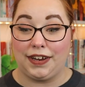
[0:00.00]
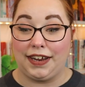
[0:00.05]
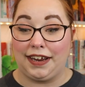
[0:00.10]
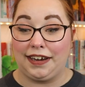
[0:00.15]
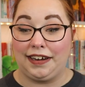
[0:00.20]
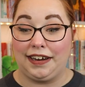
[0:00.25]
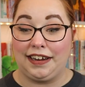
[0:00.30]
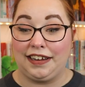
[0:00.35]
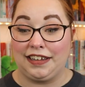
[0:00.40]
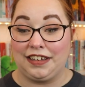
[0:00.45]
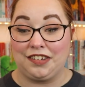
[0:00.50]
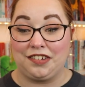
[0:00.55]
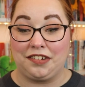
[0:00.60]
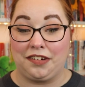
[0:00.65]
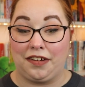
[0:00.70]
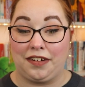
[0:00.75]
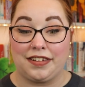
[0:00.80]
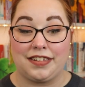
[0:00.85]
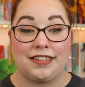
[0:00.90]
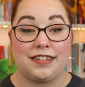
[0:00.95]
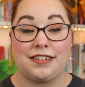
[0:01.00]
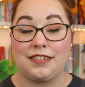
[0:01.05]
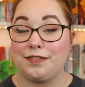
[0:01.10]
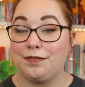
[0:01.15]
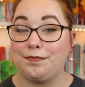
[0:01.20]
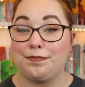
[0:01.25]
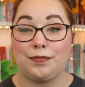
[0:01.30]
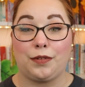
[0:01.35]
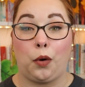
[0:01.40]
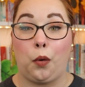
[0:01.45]
And it is just
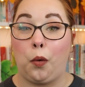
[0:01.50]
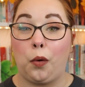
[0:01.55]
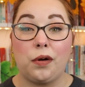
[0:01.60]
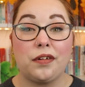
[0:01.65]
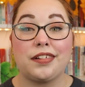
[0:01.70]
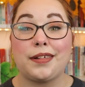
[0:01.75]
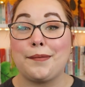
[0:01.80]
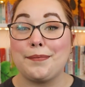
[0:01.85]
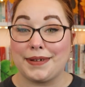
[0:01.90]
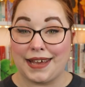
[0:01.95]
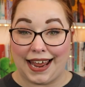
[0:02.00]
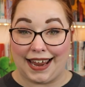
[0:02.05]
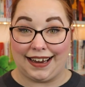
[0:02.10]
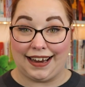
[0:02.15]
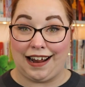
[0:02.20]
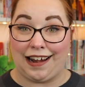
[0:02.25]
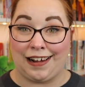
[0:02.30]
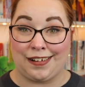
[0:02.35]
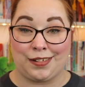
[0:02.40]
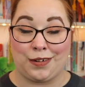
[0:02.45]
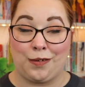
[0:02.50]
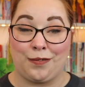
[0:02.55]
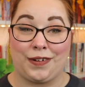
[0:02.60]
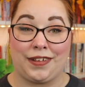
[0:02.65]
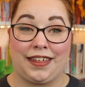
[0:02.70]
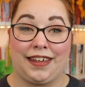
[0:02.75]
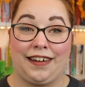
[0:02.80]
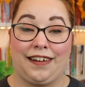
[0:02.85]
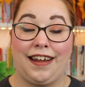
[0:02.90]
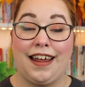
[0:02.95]
wholesome chaos over
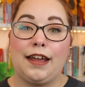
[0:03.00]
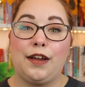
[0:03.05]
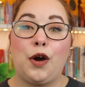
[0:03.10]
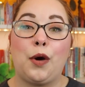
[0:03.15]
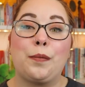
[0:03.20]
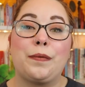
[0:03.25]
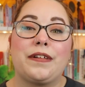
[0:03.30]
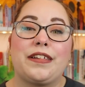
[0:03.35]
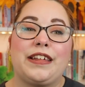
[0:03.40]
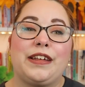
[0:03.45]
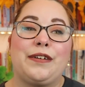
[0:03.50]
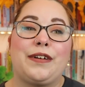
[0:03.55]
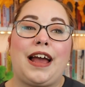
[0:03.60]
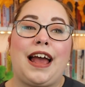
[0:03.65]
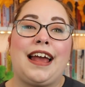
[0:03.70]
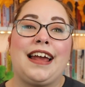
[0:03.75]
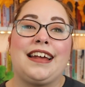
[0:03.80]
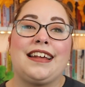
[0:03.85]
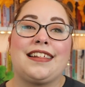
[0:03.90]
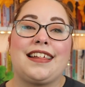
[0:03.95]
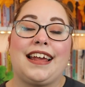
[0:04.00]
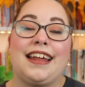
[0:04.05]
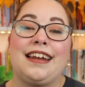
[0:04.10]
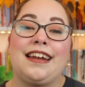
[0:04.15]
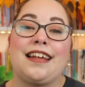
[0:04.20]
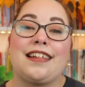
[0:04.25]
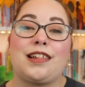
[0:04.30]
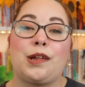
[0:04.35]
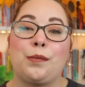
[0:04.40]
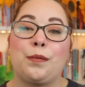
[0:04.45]
there. I hope to see you guys
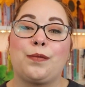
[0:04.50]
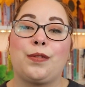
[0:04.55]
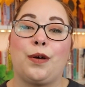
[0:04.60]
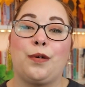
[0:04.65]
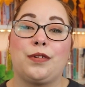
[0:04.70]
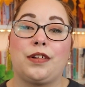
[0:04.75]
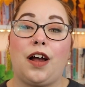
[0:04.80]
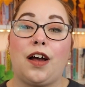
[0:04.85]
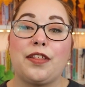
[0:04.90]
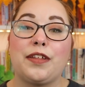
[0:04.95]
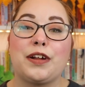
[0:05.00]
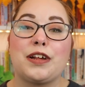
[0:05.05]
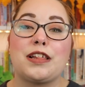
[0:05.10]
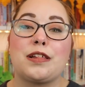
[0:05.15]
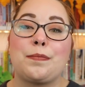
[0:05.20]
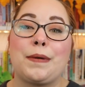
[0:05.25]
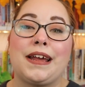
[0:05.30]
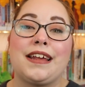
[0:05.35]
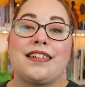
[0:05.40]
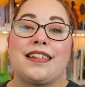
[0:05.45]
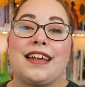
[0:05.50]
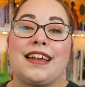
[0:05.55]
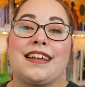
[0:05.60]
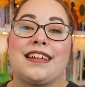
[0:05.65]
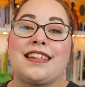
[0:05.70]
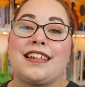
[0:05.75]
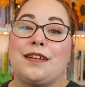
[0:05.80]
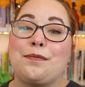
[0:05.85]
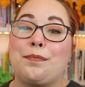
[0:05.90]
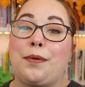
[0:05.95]
in some of those other
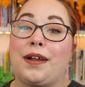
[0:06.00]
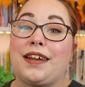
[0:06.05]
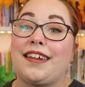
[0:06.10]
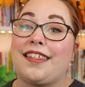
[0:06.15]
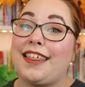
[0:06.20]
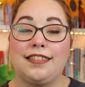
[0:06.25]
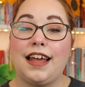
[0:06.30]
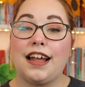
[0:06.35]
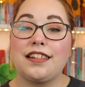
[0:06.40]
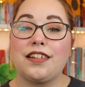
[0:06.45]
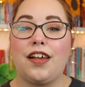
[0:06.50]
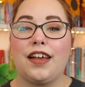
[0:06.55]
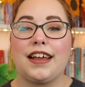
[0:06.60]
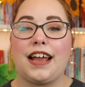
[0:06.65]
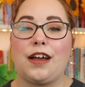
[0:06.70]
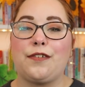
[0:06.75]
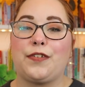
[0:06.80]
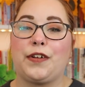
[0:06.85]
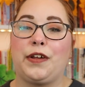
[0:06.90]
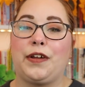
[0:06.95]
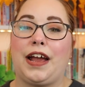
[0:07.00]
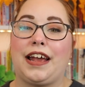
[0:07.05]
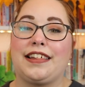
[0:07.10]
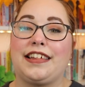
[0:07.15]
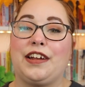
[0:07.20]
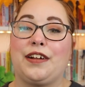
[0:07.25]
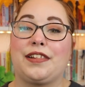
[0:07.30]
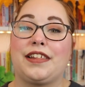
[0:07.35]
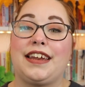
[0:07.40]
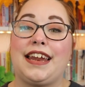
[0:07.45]
spaces, but that's all I got for you
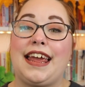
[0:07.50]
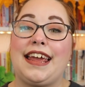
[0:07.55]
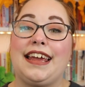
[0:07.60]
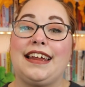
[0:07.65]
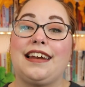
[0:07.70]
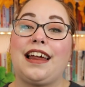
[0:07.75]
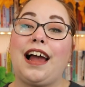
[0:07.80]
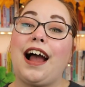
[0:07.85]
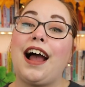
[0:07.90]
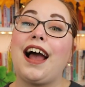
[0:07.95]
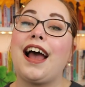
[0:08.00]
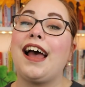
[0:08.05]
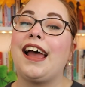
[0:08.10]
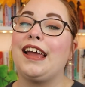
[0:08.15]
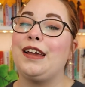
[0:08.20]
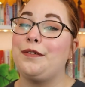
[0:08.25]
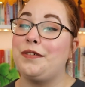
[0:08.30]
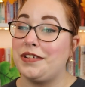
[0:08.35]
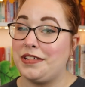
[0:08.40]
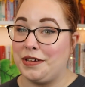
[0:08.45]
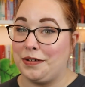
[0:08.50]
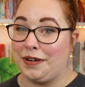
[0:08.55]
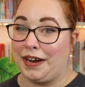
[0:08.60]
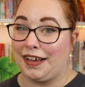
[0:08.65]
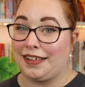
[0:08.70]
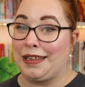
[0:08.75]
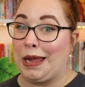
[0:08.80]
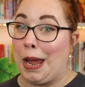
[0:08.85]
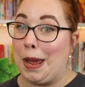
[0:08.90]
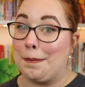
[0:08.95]
guys here today, and I will see you
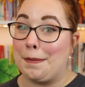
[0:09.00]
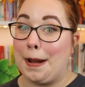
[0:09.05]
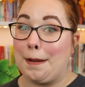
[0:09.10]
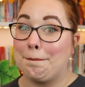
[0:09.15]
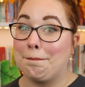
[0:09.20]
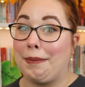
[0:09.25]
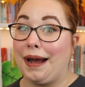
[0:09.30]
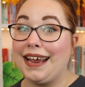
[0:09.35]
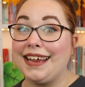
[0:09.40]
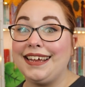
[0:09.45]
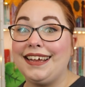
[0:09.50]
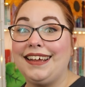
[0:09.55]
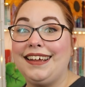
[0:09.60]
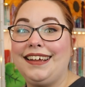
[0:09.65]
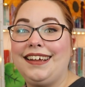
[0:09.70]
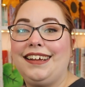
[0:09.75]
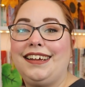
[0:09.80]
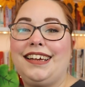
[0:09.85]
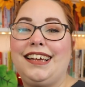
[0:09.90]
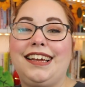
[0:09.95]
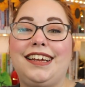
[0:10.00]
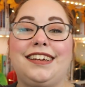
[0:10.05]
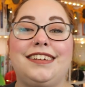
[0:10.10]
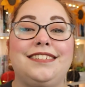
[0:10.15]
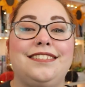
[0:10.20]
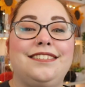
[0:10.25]
next time. Bye!